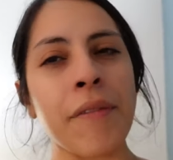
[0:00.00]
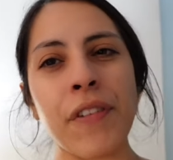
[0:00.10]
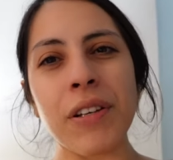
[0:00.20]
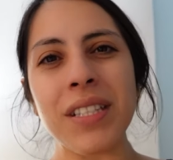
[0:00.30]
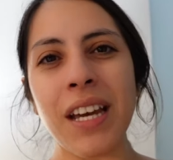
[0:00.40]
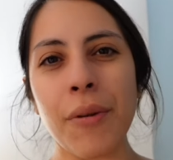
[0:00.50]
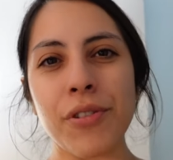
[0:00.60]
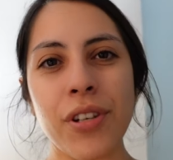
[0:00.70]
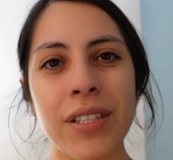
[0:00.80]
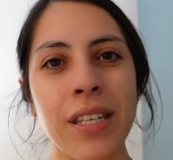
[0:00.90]
It feels like I
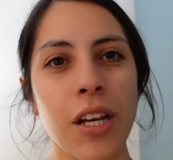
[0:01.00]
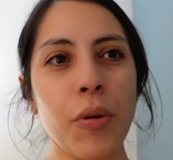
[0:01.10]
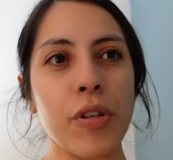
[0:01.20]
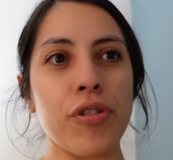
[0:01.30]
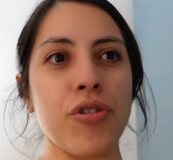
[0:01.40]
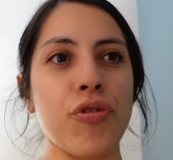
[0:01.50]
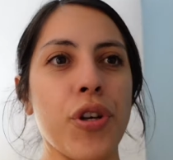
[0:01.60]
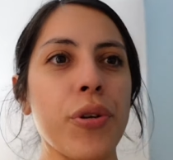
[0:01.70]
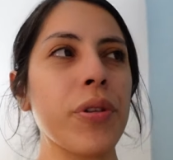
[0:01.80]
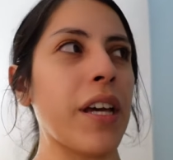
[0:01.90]
was just here, which is
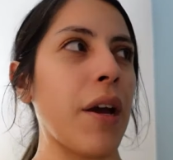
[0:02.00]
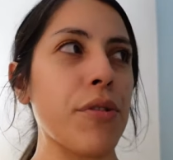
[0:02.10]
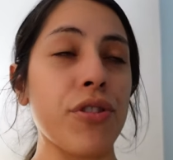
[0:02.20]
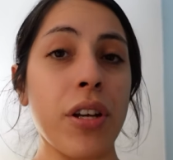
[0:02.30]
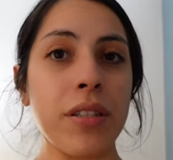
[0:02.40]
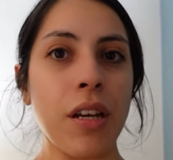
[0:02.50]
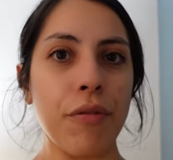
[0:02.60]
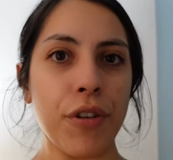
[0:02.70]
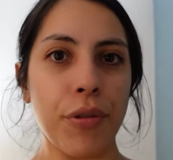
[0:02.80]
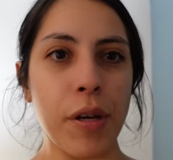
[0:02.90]
true. Like I was just here
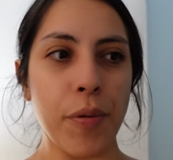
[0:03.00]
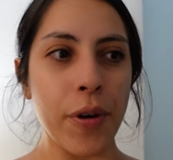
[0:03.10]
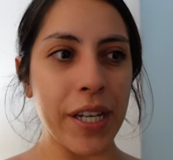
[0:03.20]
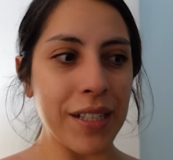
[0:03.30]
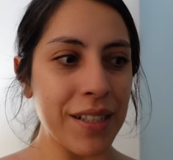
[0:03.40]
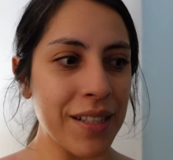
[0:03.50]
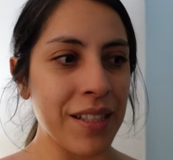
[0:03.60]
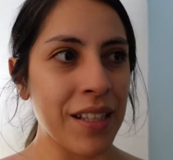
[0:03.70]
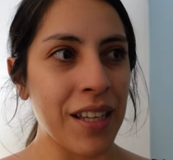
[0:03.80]
for three points.